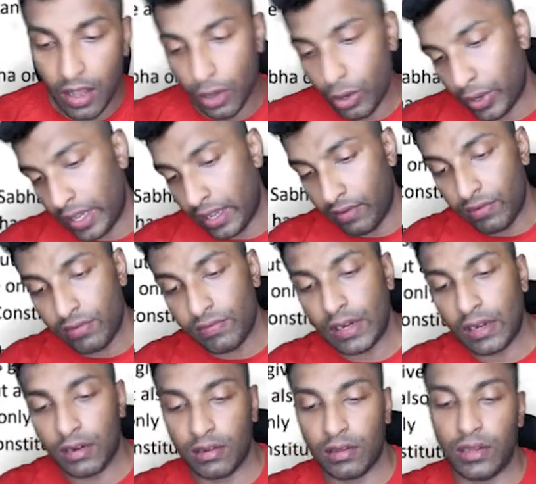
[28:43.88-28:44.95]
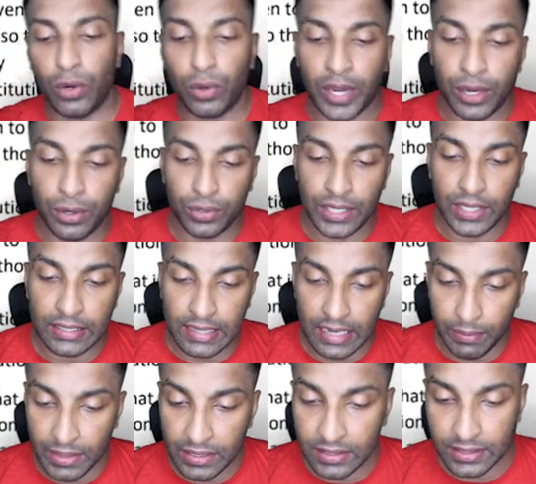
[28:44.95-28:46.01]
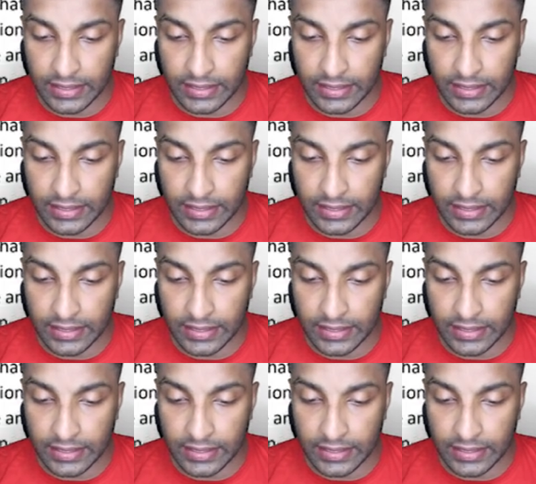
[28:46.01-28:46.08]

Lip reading: Okay, we will look into these elements.